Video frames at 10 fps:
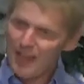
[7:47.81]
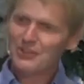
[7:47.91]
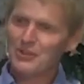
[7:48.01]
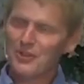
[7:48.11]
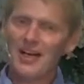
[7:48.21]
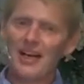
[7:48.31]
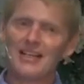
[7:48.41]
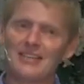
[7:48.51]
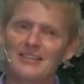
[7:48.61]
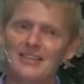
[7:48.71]
your
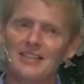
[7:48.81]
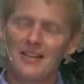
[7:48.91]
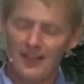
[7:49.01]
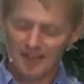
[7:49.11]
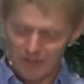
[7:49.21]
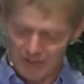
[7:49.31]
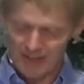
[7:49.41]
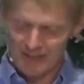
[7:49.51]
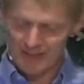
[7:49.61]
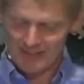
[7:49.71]
eyes on
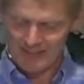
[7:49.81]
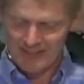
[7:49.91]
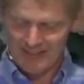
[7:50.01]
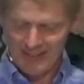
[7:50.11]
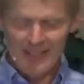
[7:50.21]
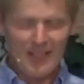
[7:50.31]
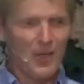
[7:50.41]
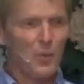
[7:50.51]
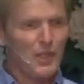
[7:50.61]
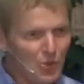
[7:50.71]
Jesus.
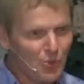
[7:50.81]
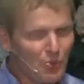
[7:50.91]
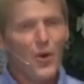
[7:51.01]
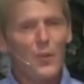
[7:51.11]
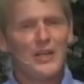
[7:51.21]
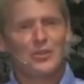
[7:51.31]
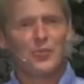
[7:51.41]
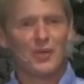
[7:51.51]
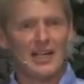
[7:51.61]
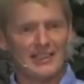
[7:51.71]
We grow in
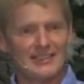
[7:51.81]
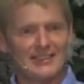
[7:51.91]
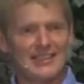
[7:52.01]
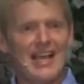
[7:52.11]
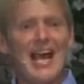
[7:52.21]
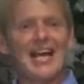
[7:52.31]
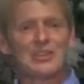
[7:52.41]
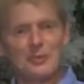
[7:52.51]
Christ as we